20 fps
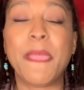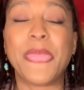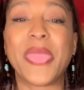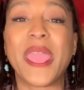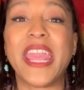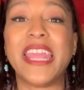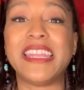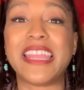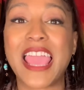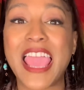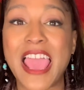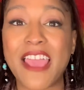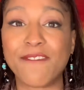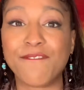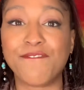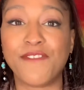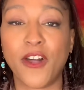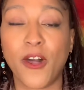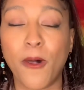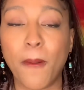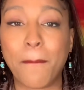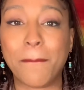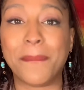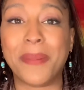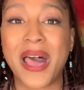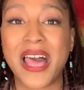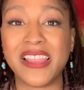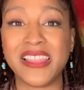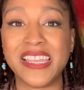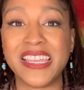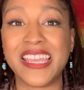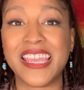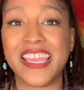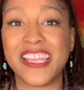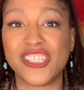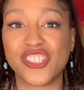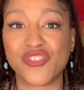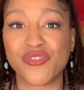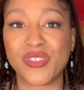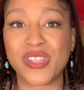an at-fault bodily
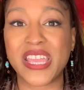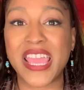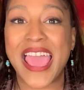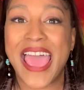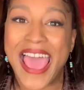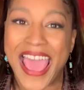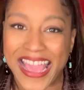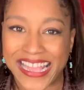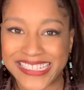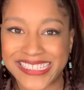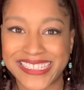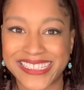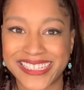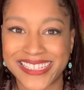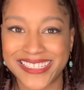injury accident.